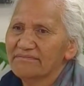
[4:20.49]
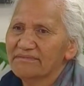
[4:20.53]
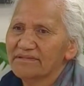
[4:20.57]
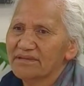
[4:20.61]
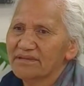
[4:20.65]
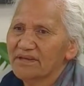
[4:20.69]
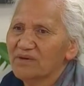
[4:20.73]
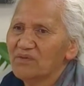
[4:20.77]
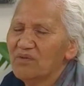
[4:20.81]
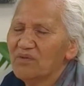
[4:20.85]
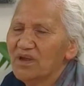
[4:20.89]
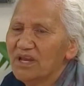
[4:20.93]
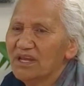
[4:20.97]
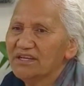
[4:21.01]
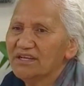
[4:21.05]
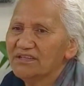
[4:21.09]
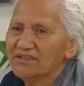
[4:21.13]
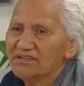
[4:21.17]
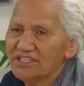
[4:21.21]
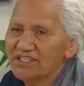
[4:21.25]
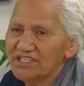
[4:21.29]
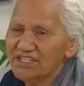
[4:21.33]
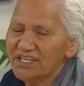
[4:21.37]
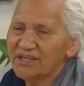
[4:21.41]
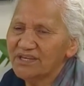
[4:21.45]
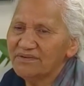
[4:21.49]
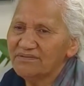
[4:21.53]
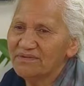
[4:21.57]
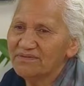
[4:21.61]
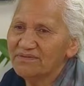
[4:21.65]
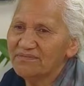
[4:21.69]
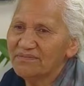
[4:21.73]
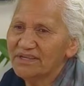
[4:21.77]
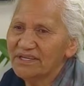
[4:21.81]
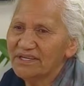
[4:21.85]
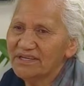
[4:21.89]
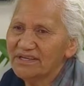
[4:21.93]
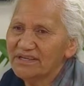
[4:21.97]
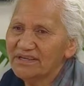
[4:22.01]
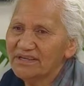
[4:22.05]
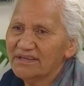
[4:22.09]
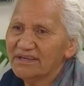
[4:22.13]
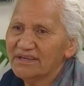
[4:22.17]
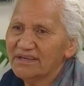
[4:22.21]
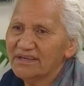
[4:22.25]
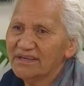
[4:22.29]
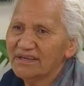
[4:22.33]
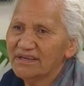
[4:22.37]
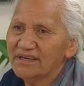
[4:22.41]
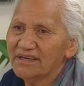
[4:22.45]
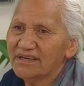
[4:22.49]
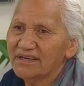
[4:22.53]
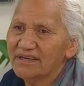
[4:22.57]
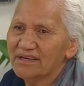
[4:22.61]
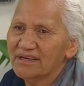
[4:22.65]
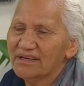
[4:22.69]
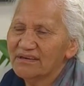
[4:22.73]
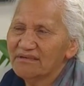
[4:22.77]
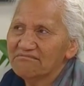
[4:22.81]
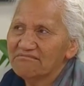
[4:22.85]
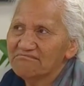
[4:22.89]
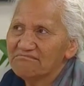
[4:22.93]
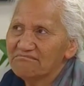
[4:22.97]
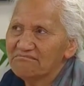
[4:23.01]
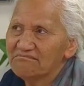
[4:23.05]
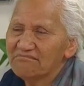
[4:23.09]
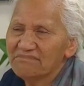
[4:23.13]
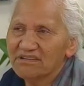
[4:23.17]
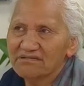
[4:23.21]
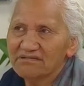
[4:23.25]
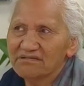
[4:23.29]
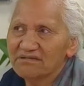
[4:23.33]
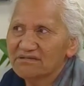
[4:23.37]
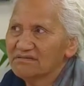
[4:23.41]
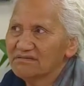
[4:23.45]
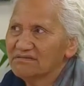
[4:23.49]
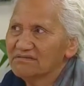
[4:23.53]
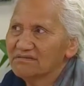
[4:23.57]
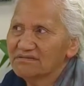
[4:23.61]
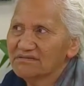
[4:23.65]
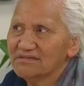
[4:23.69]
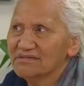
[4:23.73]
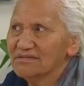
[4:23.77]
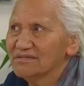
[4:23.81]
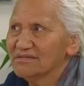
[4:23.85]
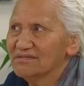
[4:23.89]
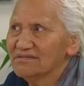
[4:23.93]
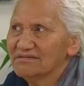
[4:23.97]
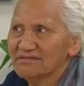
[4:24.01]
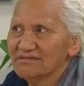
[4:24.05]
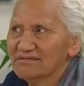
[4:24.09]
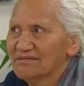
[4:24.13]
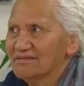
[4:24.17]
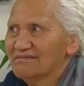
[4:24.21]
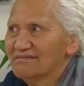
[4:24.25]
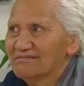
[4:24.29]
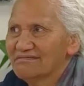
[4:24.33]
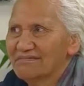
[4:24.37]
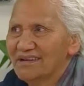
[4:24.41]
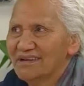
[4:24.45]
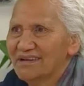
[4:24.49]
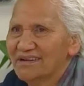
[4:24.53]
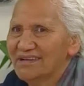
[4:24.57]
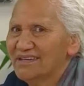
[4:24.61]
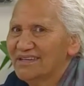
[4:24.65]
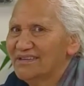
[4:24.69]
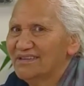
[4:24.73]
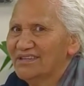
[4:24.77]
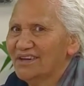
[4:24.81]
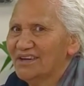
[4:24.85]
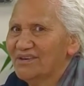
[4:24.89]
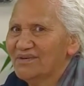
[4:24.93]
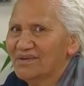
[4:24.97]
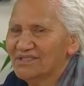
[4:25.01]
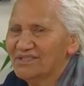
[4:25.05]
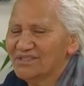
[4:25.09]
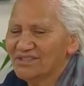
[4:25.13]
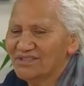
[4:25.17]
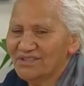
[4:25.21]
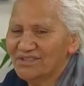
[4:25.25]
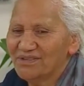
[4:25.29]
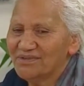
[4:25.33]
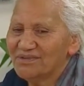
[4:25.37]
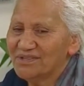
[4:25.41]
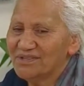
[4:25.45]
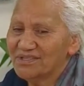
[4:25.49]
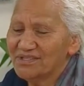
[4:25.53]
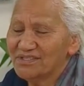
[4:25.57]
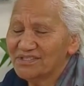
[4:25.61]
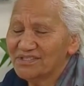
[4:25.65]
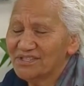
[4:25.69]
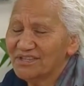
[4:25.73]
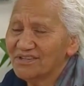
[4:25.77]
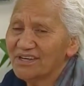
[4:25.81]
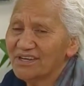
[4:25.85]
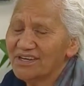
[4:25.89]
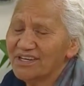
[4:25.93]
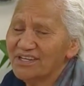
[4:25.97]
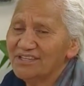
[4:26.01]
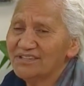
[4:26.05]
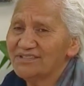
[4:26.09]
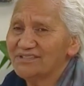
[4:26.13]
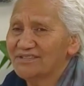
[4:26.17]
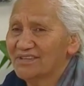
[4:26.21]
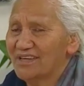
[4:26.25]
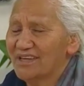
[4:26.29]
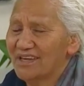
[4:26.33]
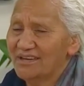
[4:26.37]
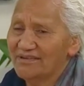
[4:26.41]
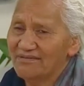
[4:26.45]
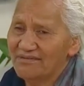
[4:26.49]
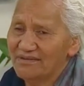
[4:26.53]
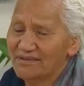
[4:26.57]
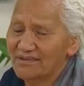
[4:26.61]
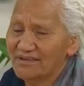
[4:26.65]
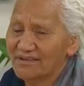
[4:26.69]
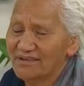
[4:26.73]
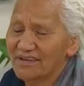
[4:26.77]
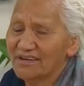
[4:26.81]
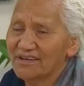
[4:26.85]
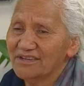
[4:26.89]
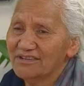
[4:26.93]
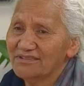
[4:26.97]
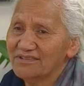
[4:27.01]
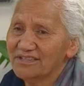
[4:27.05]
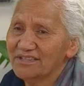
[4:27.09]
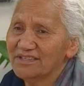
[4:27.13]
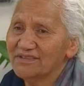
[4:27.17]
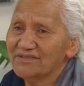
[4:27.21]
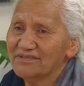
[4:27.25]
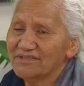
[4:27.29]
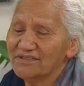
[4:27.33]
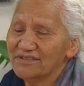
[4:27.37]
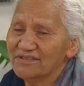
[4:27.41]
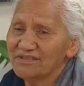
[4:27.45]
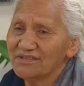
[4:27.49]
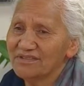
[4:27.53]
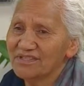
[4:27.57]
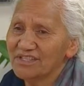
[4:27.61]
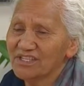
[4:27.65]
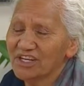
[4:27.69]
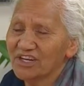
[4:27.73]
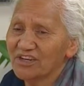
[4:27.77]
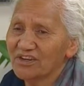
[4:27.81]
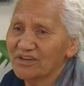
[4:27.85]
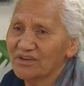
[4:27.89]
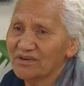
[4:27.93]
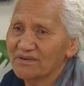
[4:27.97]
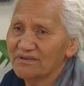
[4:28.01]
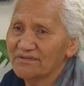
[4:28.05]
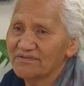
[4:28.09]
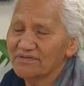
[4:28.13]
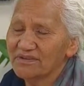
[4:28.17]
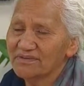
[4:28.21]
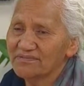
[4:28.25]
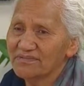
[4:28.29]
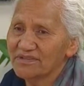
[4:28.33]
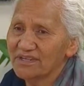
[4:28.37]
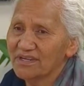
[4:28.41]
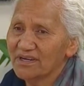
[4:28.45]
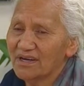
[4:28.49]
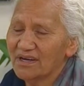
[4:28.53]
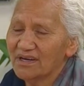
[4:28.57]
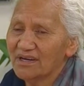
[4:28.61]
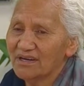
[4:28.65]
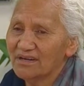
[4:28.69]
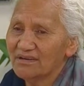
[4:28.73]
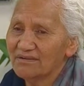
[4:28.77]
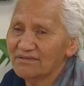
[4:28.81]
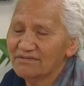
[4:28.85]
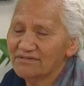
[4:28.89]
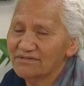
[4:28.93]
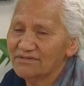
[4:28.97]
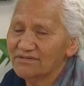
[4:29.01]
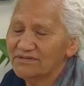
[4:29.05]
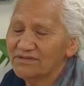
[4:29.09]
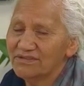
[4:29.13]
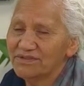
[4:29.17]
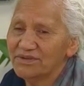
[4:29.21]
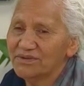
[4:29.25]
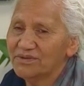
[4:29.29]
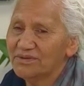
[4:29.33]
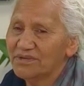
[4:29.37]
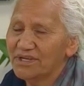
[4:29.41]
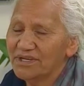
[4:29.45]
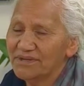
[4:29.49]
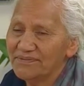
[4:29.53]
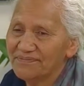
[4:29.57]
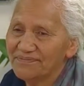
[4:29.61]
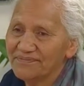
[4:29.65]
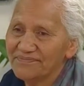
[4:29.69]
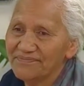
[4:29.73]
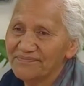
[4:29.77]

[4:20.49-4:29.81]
But they're willing to share with me. Because I didn't know what to do with it, so he used to have it. I used to give it to this Chloe from uh, Tūhoe